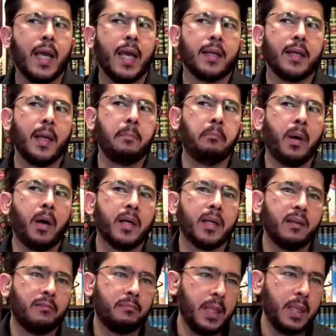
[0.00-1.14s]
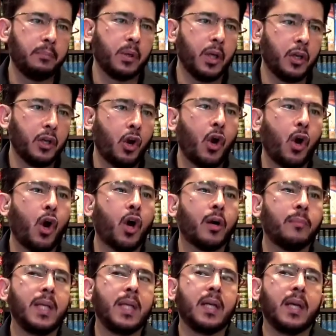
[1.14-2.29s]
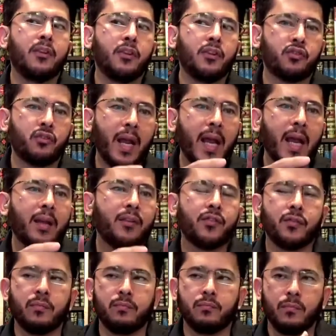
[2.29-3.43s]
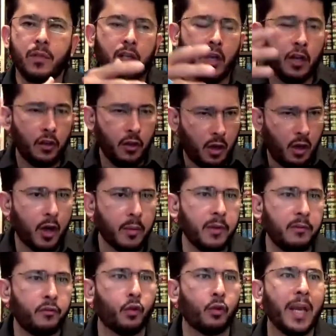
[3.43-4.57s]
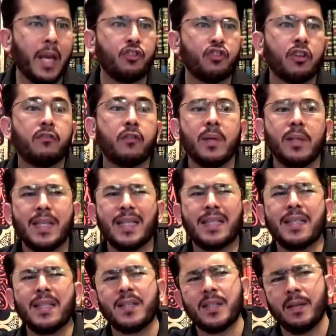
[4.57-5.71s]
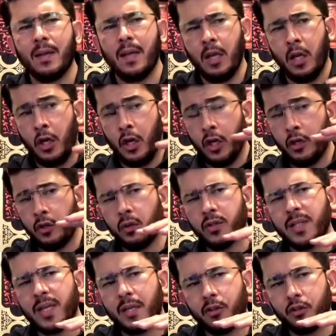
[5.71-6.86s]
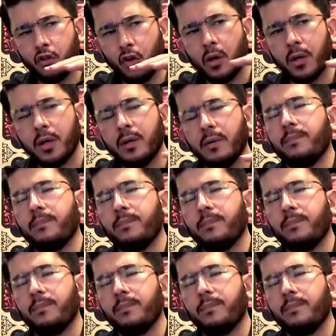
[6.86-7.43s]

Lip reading: at a body of people, at the army, at its ranks, army formation from a distance, it looks like a dark